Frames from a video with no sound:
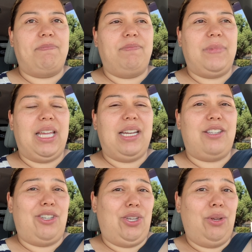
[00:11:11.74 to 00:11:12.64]

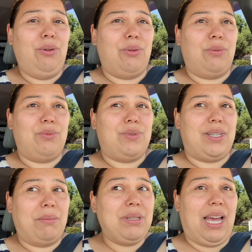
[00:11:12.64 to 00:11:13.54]
it's you.
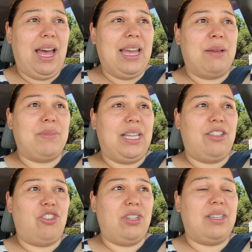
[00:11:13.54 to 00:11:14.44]
Sometimes
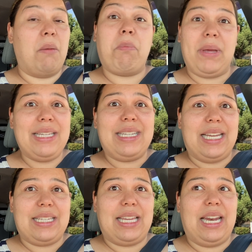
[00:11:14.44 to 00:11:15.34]
it's just the
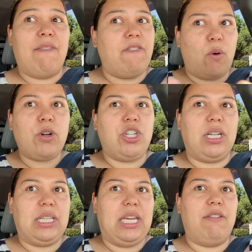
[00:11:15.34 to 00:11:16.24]
business. And
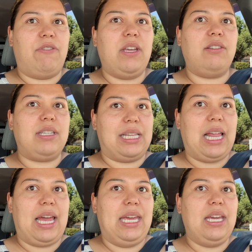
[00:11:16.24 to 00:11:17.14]
unfortunately, it feels
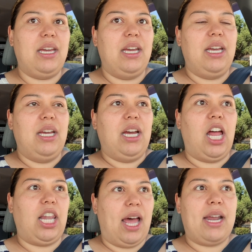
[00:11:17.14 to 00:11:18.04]
like
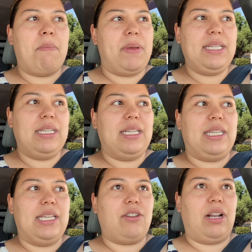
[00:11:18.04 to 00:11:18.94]
a lot of
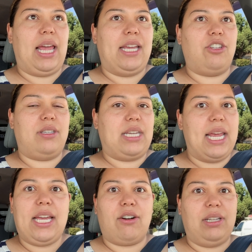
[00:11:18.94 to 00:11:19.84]
businesses are like, just
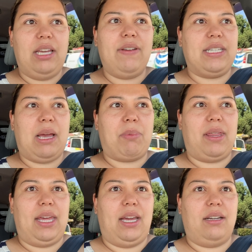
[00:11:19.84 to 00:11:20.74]
take it or leave it type of
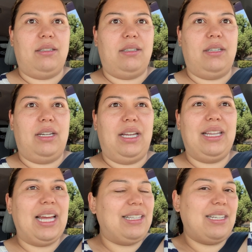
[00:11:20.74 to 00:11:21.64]
thing. And
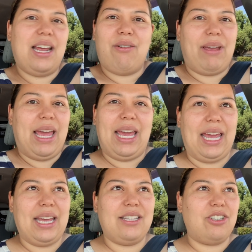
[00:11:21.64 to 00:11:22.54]
that's not okay.
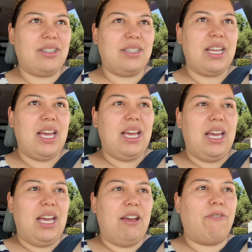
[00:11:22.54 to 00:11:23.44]
It's just,
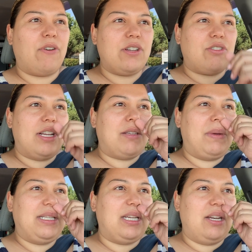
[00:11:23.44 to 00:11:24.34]
it frustrates
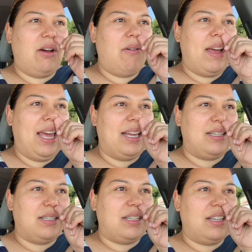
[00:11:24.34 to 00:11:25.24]
me to no
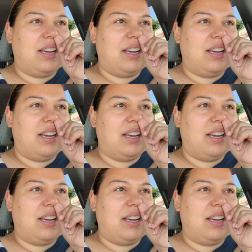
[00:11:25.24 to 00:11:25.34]
end.